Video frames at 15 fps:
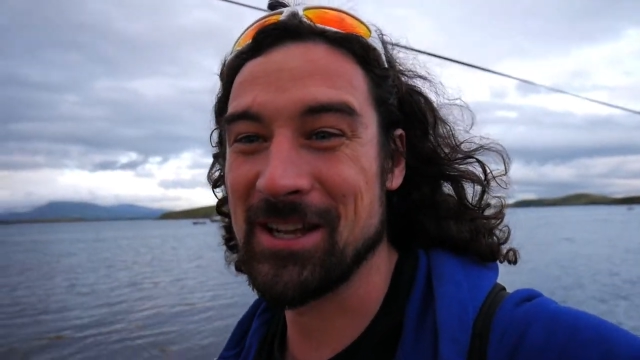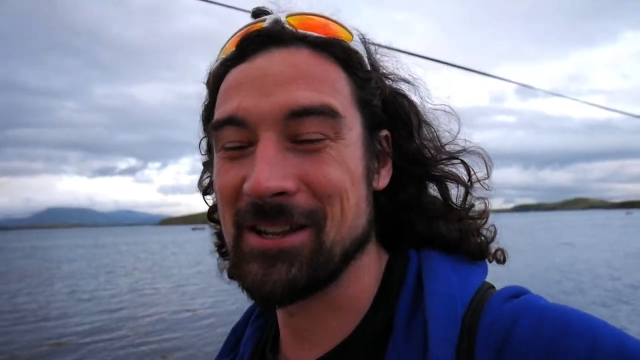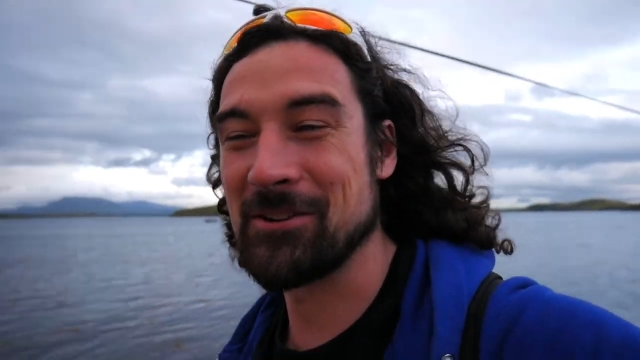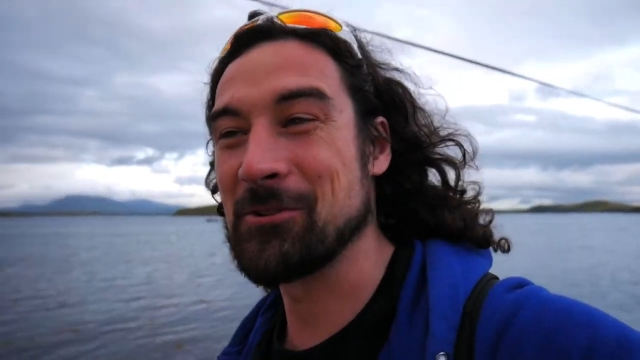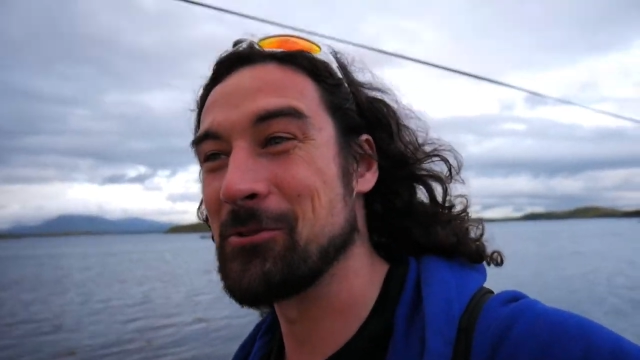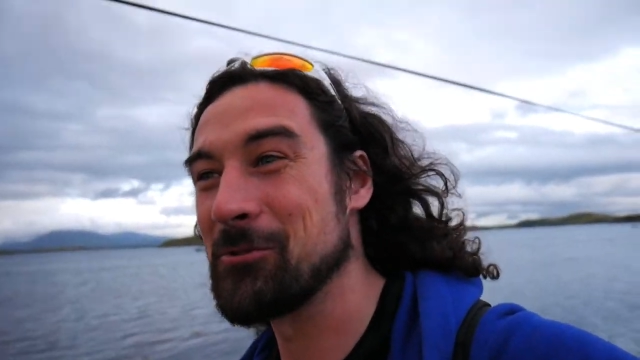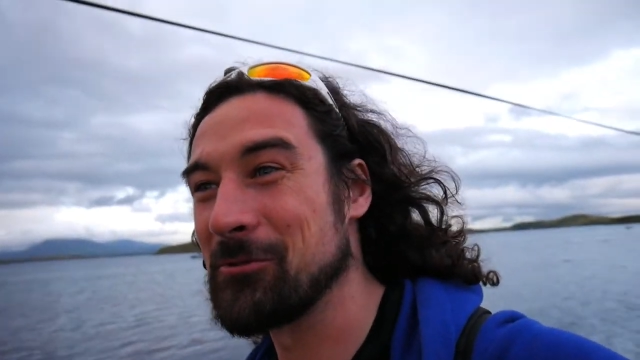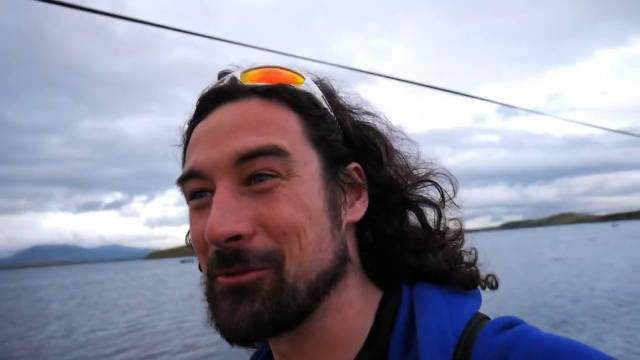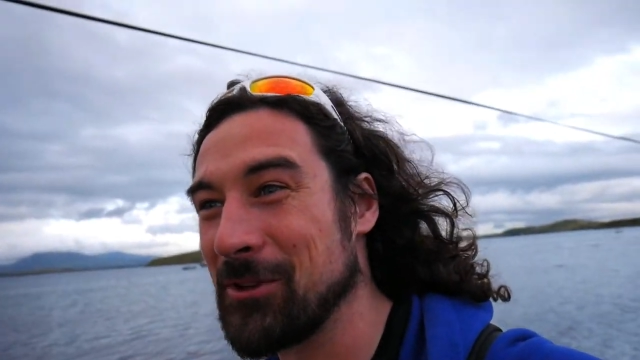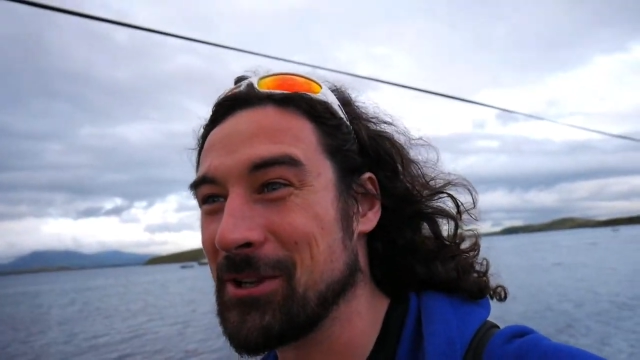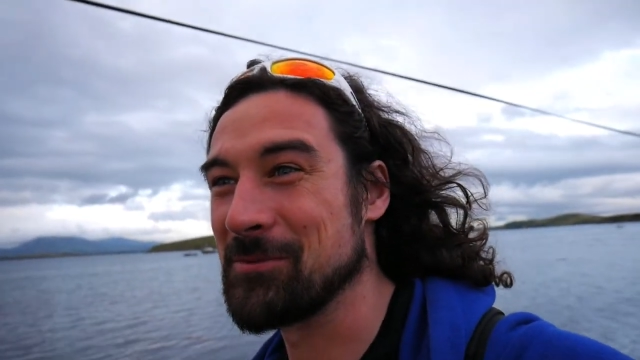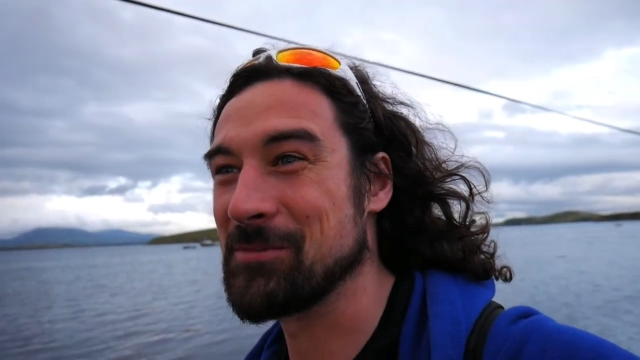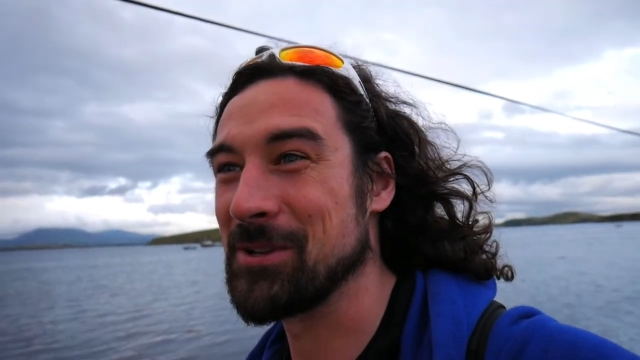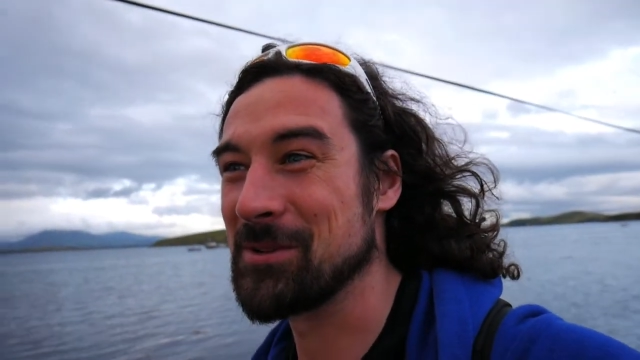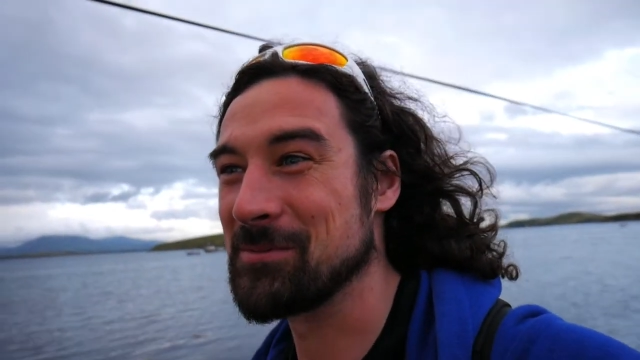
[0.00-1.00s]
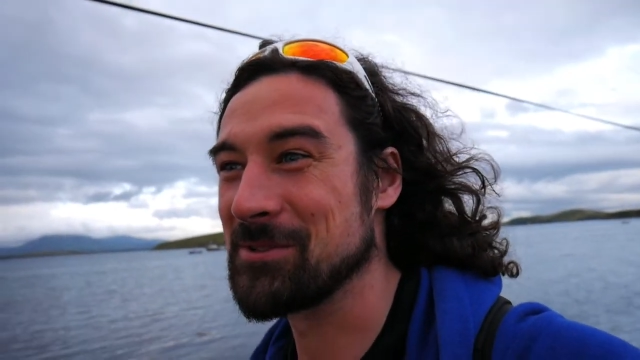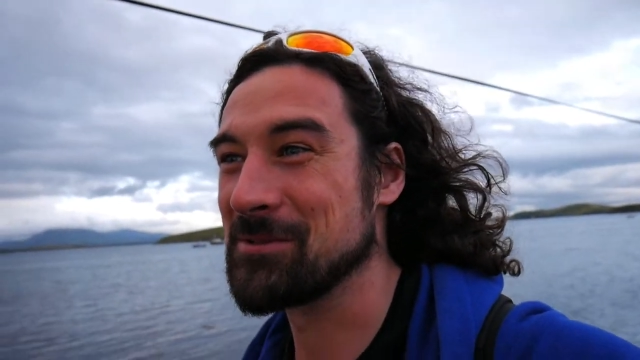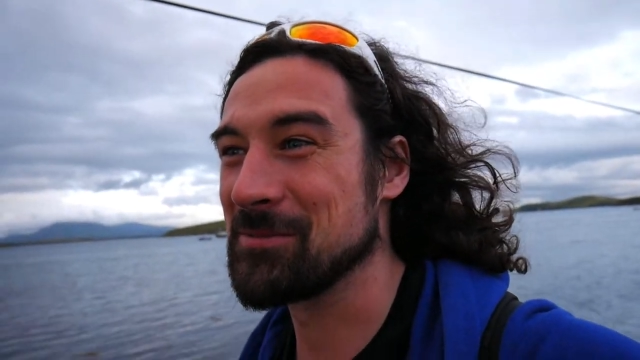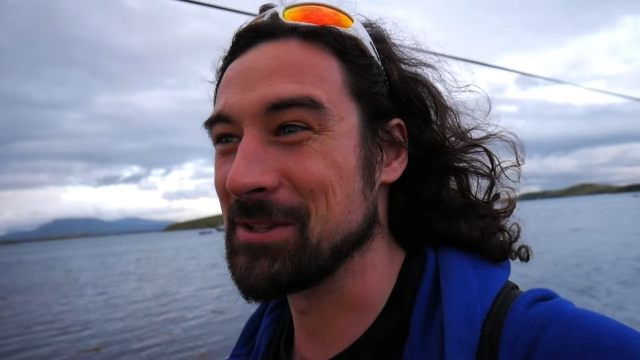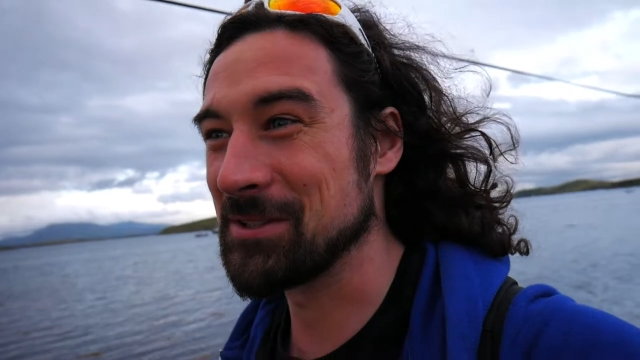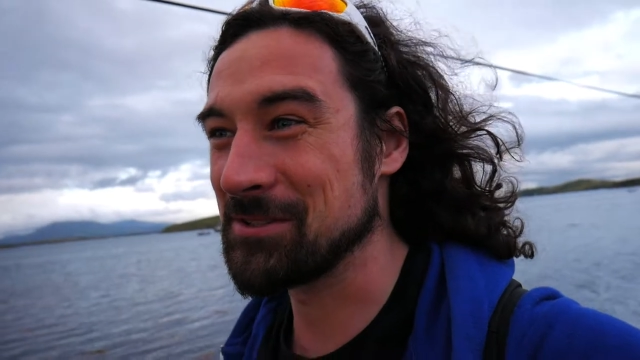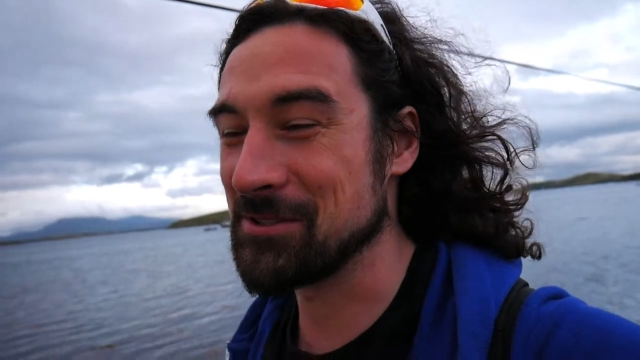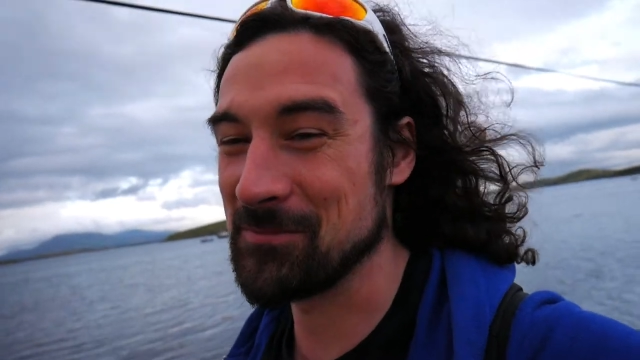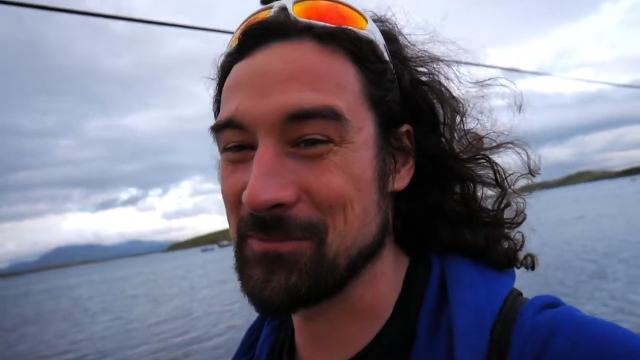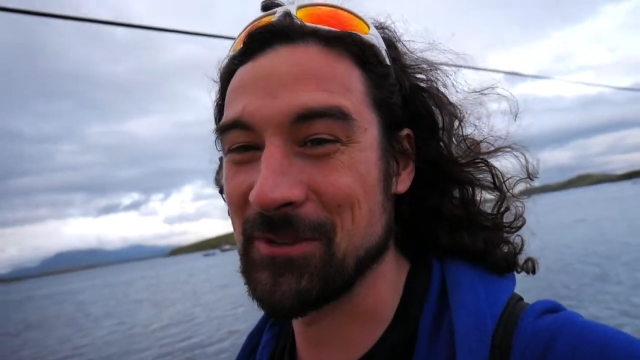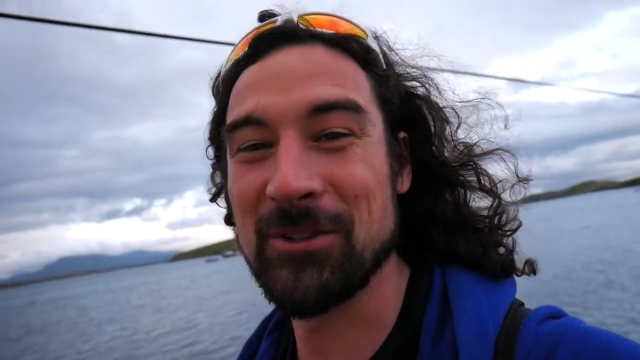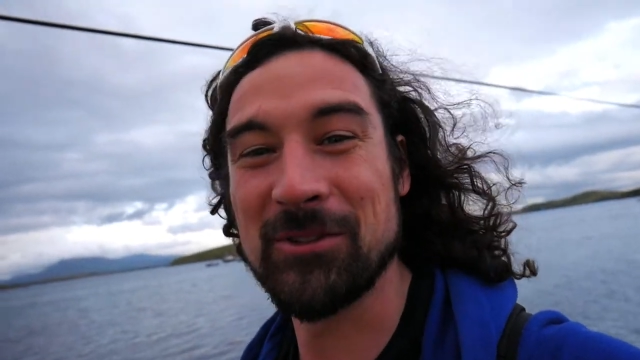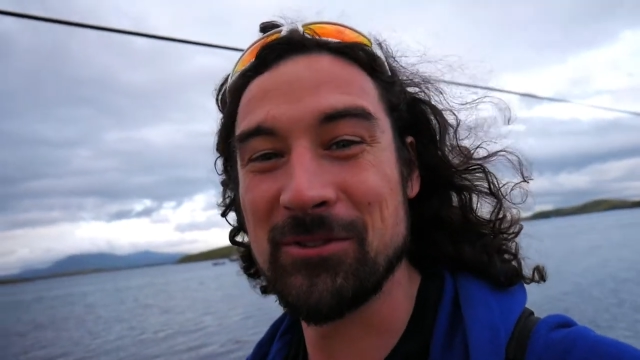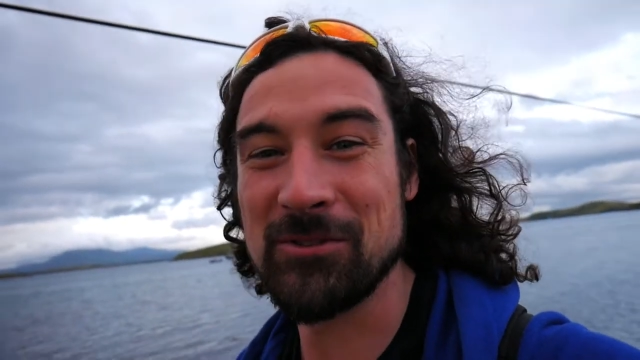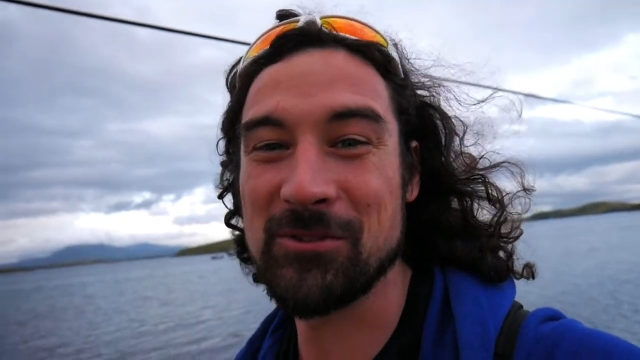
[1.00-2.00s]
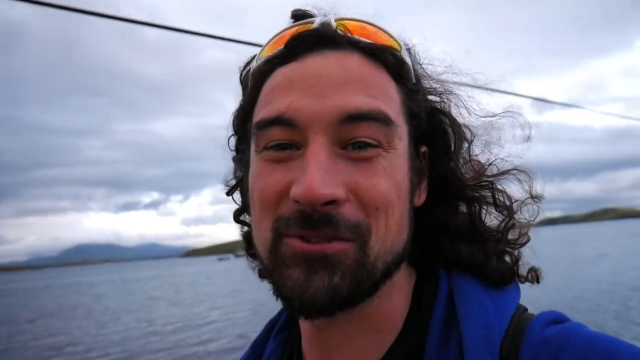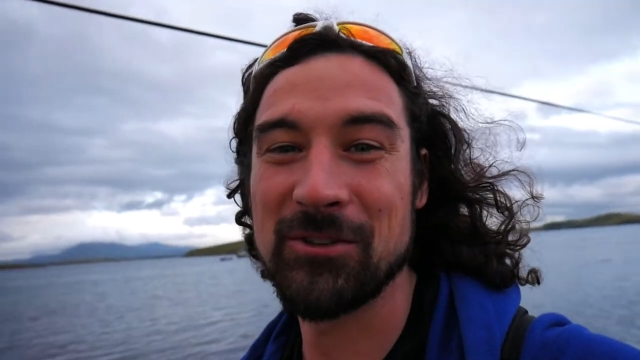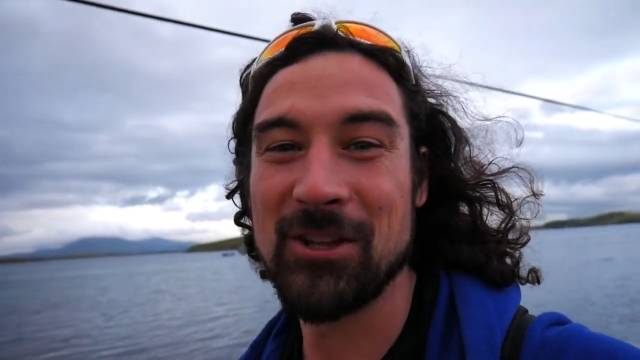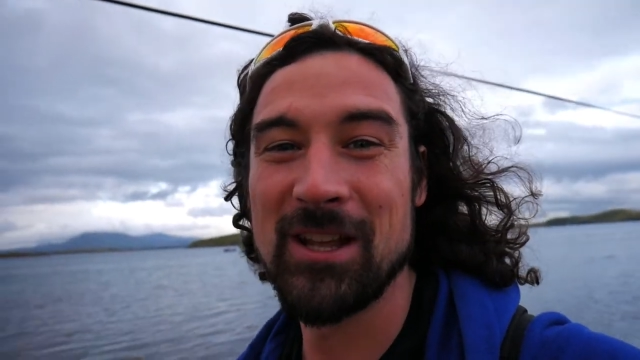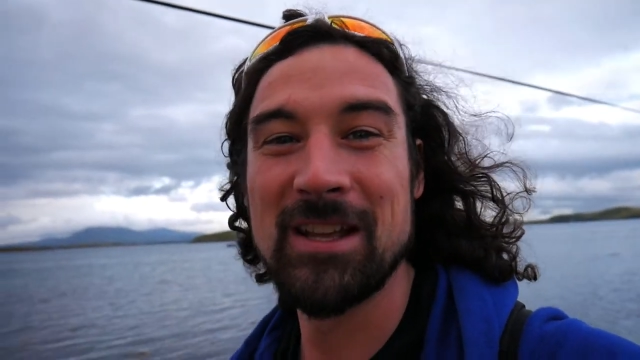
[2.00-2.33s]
and hopefully I'll be able to make something good